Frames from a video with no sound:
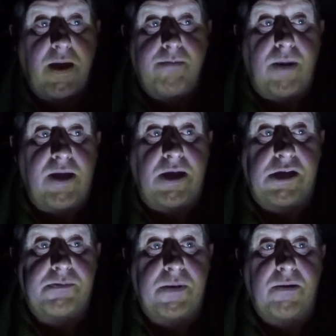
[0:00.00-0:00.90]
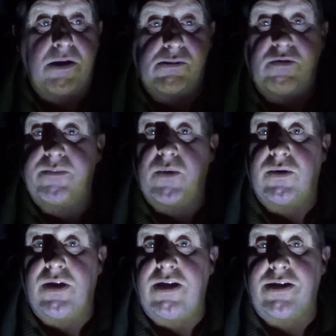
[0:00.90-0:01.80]
My experience with ball
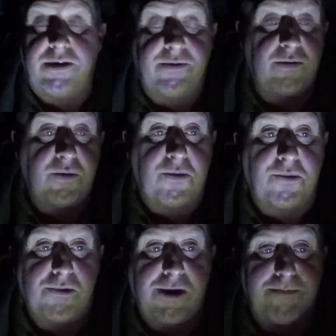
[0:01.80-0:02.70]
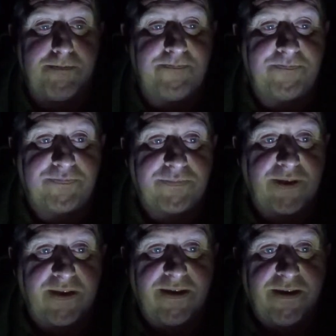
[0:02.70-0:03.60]
lightning, or um,
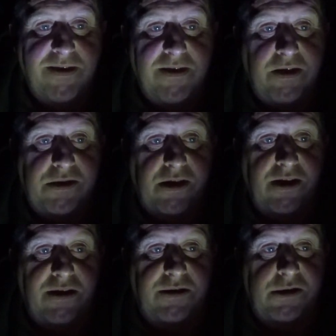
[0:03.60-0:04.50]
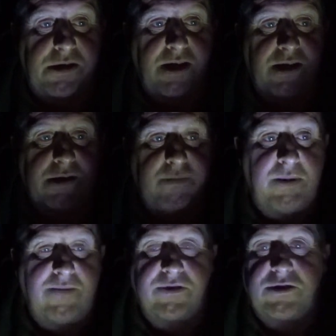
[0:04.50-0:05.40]
as I like to say as a bit
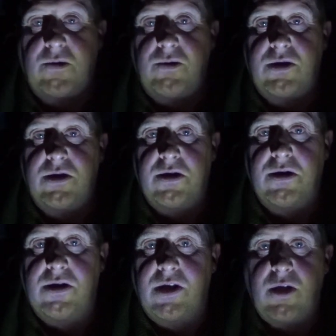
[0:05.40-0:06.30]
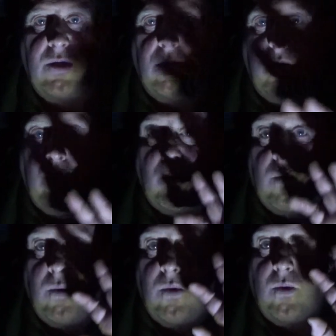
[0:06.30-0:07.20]
of a joke,
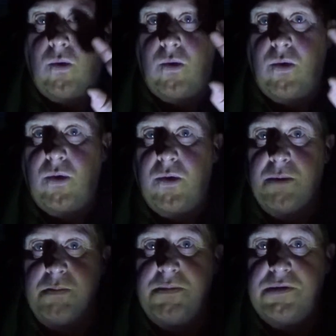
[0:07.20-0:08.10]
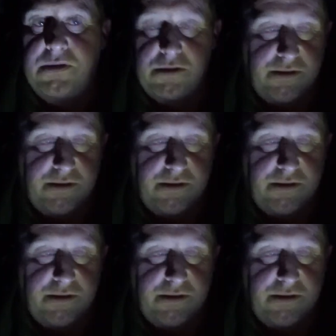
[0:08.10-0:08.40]
orbs.